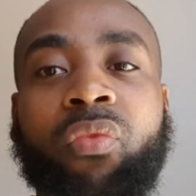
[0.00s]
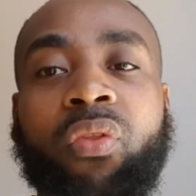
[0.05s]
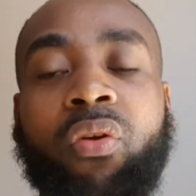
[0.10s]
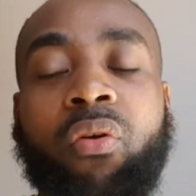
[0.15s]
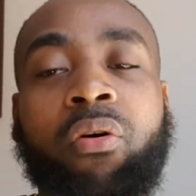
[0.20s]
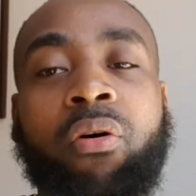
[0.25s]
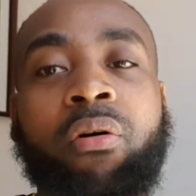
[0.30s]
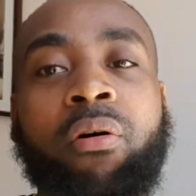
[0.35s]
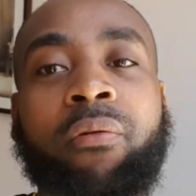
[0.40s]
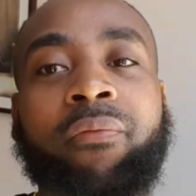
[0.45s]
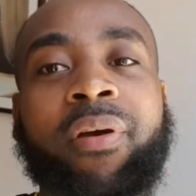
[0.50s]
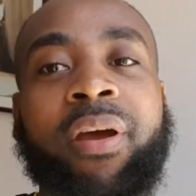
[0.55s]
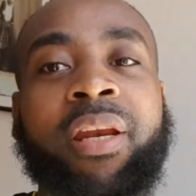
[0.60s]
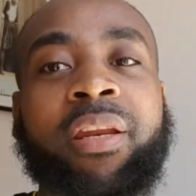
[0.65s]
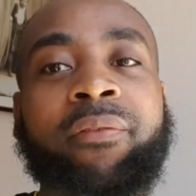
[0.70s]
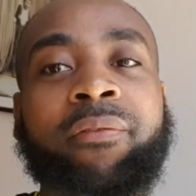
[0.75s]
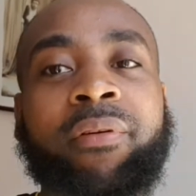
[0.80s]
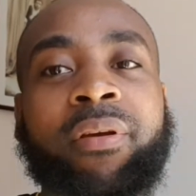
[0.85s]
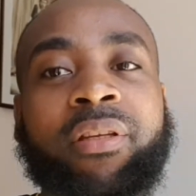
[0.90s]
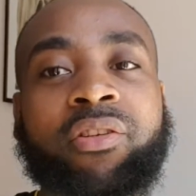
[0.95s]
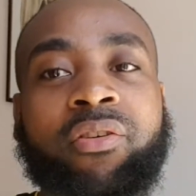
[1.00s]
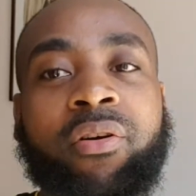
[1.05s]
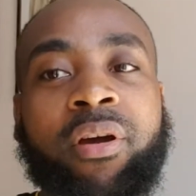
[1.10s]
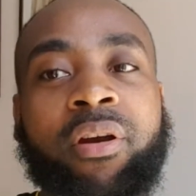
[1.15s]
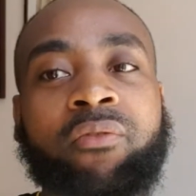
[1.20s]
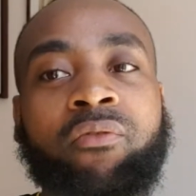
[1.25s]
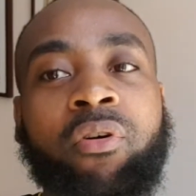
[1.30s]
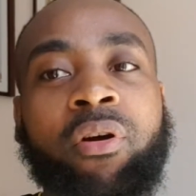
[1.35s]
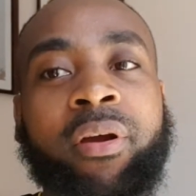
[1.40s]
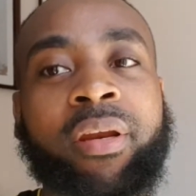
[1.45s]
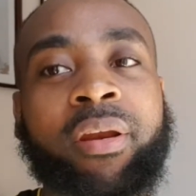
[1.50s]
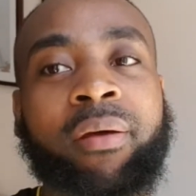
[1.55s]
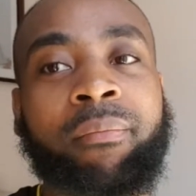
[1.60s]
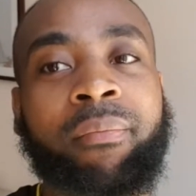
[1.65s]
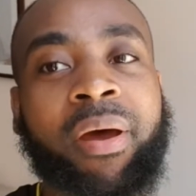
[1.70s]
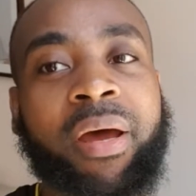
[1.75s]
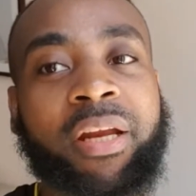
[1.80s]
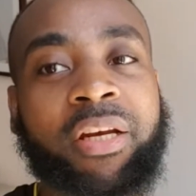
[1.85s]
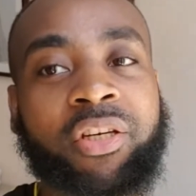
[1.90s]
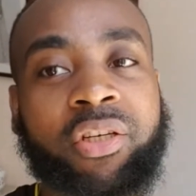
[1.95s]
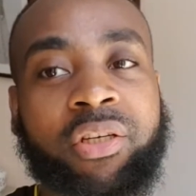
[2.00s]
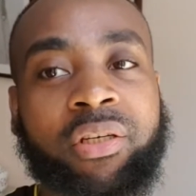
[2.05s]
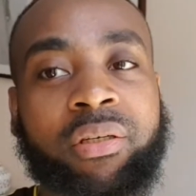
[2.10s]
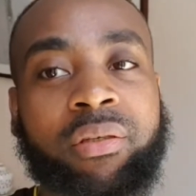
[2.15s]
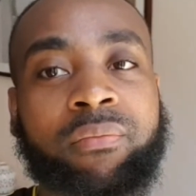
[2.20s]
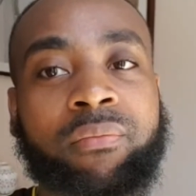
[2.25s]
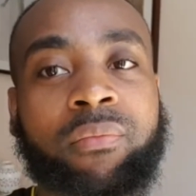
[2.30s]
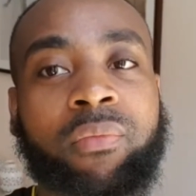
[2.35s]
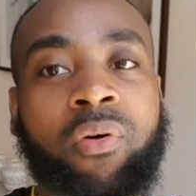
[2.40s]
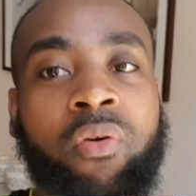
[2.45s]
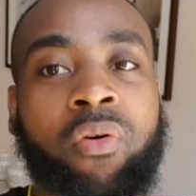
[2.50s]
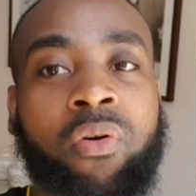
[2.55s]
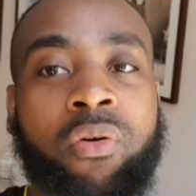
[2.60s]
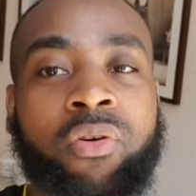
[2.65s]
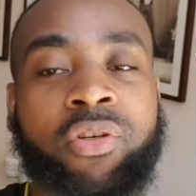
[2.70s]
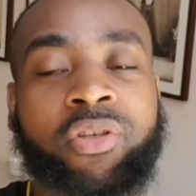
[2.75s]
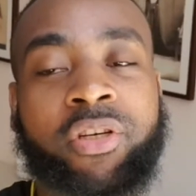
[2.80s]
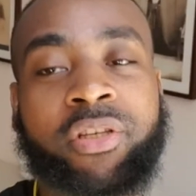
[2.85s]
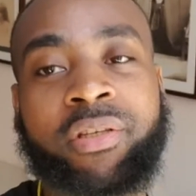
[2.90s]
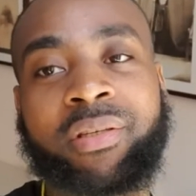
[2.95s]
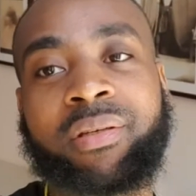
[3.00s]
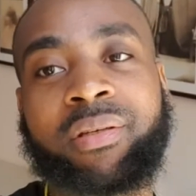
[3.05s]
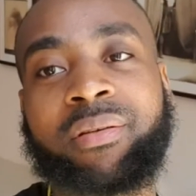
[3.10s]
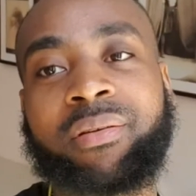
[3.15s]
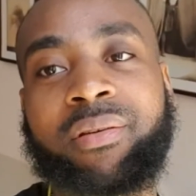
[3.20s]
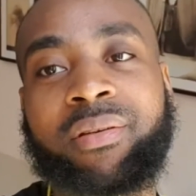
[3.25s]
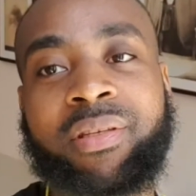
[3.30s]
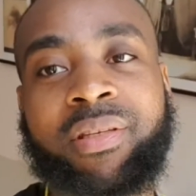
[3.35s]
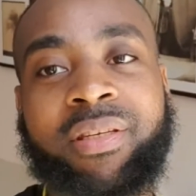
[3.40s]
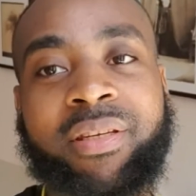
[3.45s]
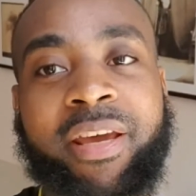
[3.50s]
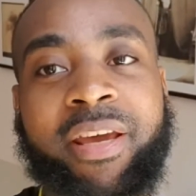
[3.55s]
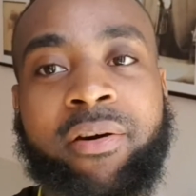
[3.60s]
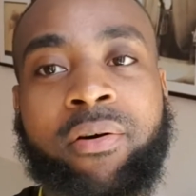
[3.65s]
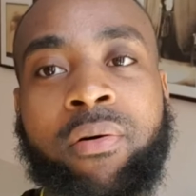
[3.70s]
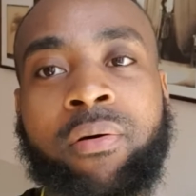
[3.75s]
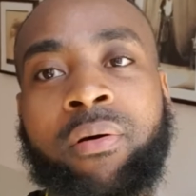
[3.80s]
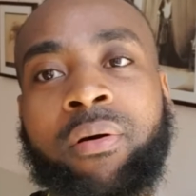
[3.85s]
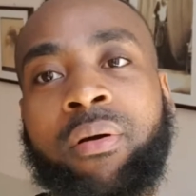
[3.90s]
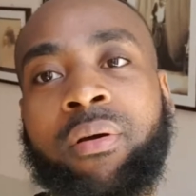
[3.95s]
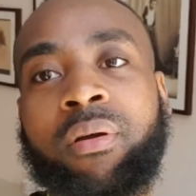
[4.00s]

or if anything's going wrong in the match or just stale.